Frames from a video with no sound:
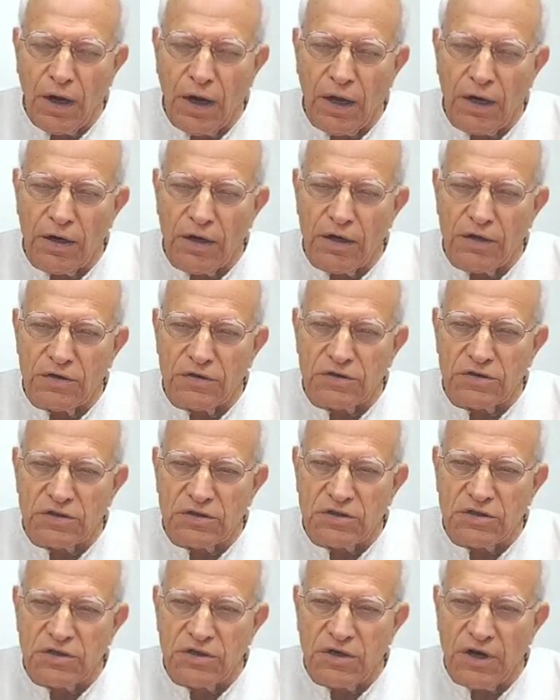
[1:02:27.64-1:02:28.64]
And
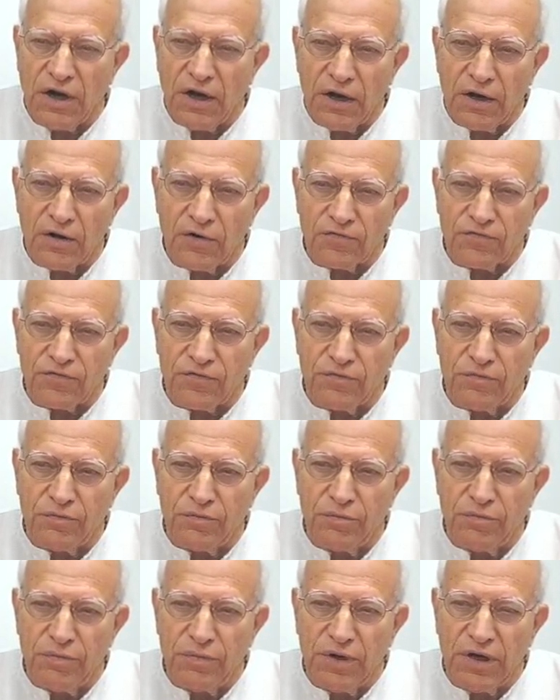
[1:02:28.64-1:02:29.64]
instead of
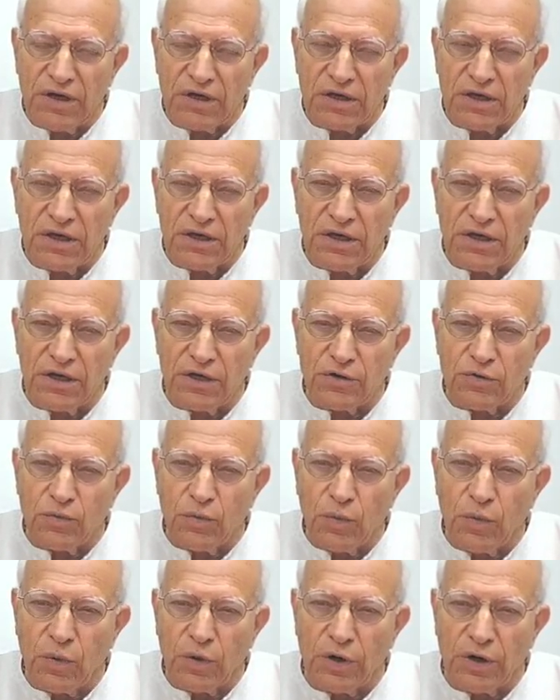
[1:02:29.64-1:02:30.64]
making it
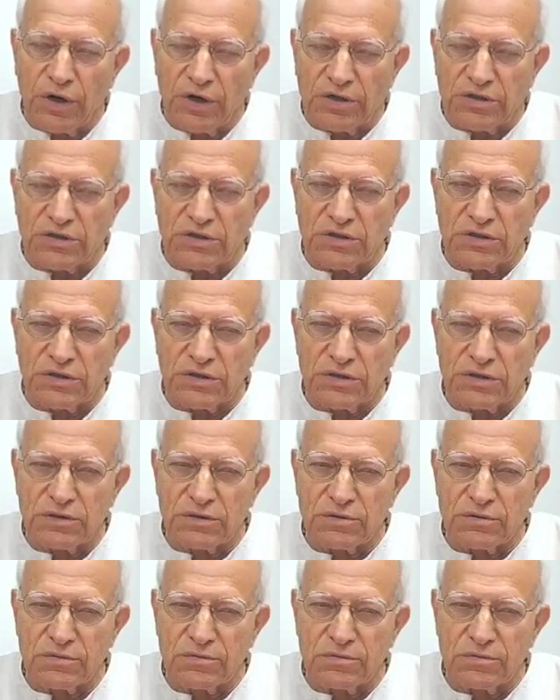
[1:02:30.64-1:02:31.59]
worse,